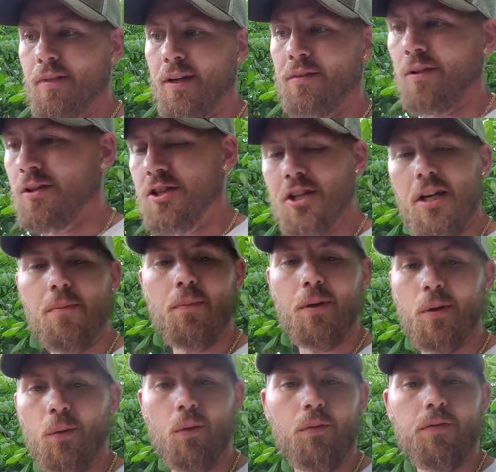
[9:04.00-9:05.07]
It's a cheap
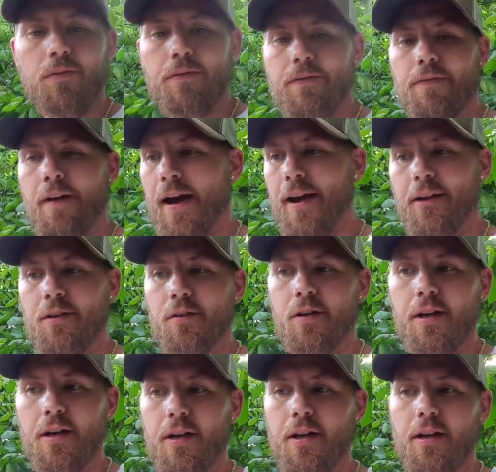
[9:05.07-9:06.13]
little
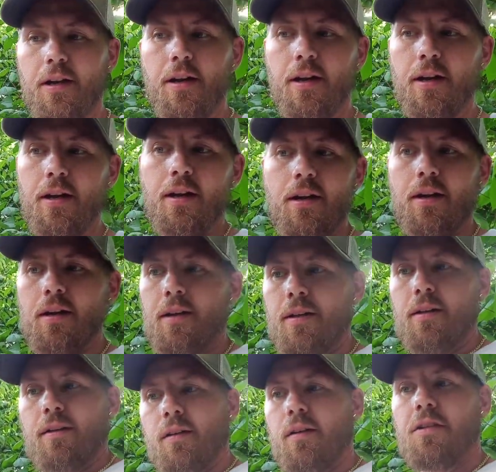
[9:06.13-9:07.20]
factory
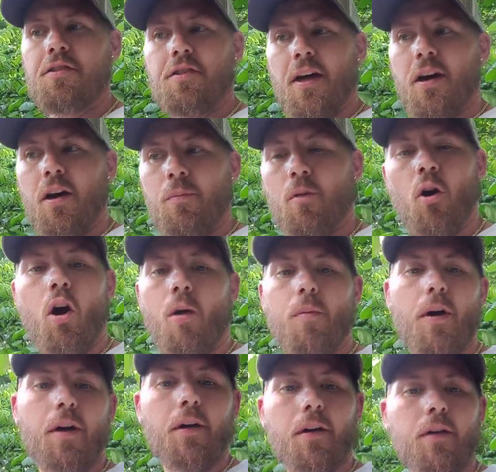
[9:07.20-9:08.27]
setup
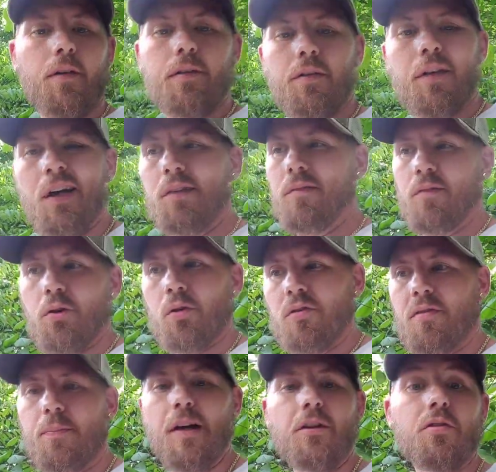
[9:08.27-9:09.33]
carburetor, nothing real
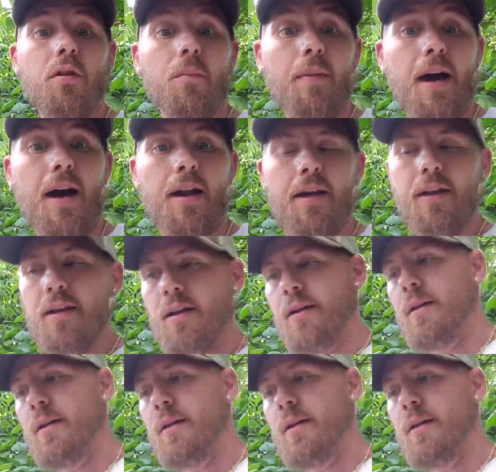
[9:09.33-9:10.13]
special about it.